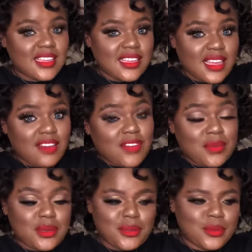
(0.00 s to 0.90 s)
I found
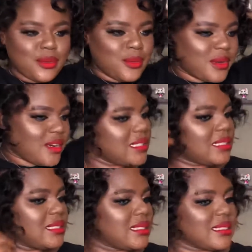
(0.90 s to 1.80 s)
a new look.
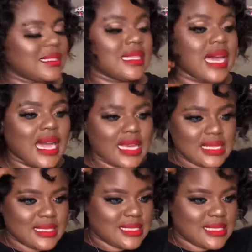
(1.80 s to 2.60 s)
This is nice